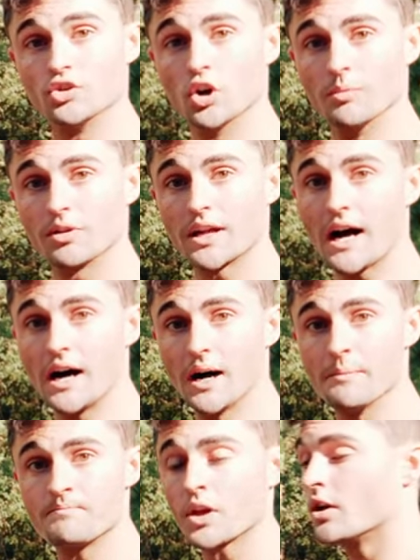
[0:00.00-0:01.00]
a normal
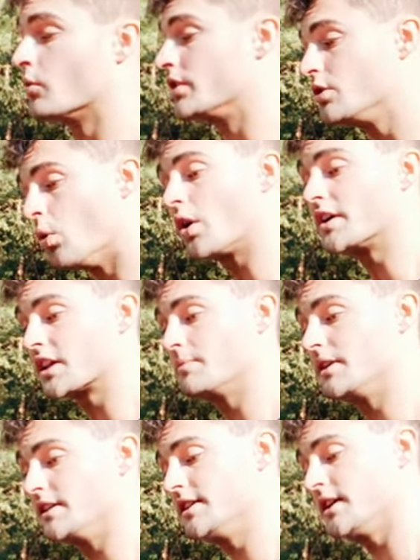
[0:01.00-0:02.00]
car. When you walk into the
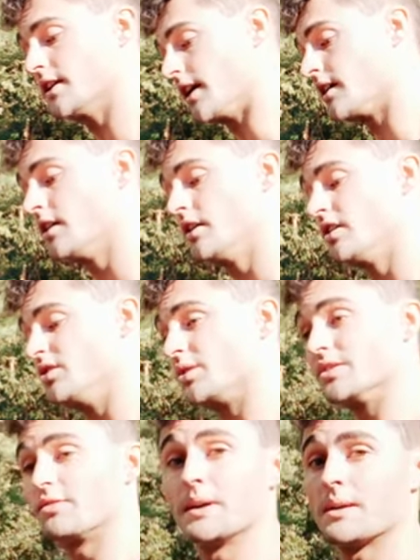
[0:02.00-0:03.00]
Mini dealer, you
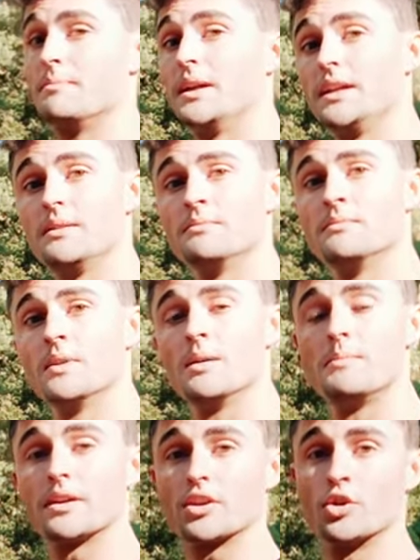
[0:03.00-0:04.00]
can just pick a Mini,
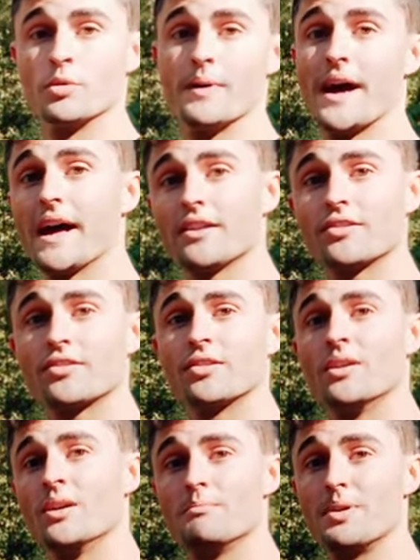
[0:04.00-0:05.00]
pick the Cooper
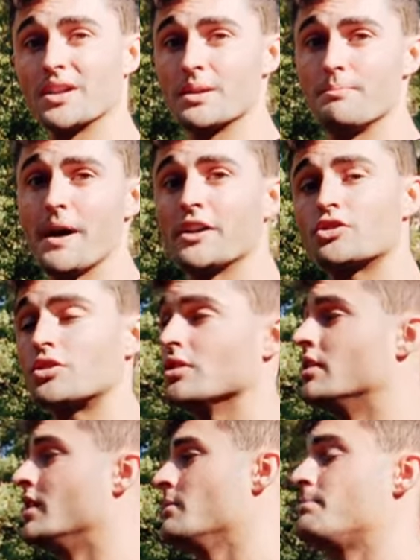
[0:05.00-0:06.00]
S, pick the
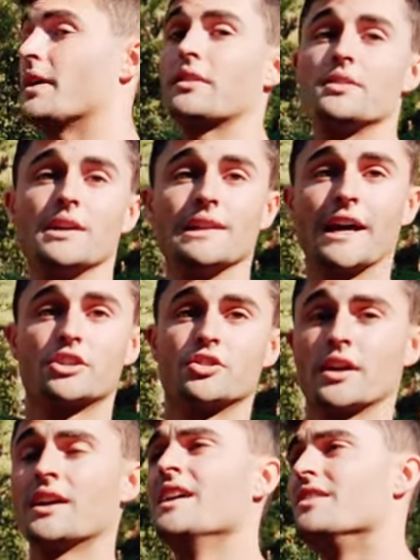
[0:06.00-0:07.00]
petrol, pick the
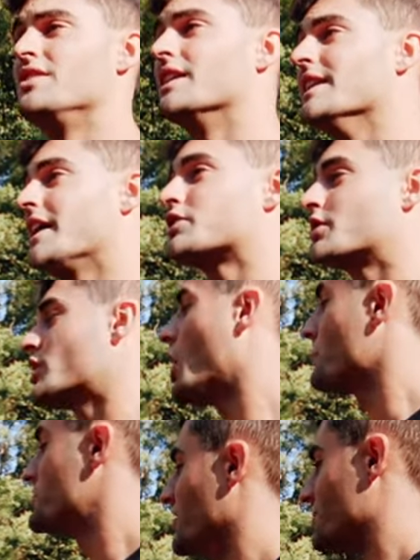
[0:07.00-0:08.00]
electric. The electric
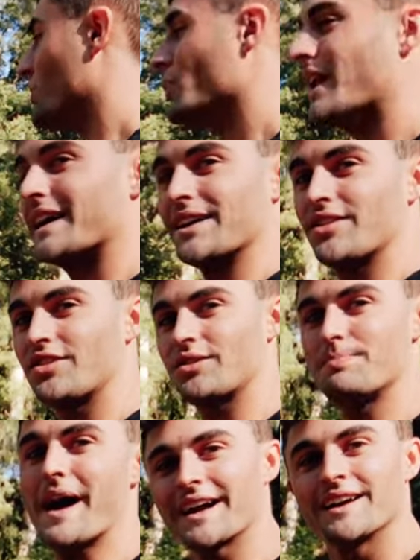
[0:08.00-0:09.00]
option is more like a
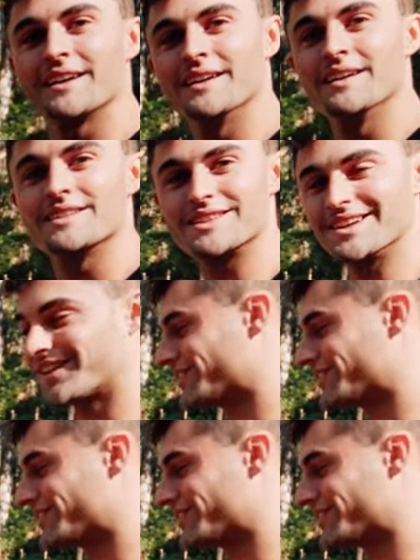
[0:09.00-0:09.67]
spec than a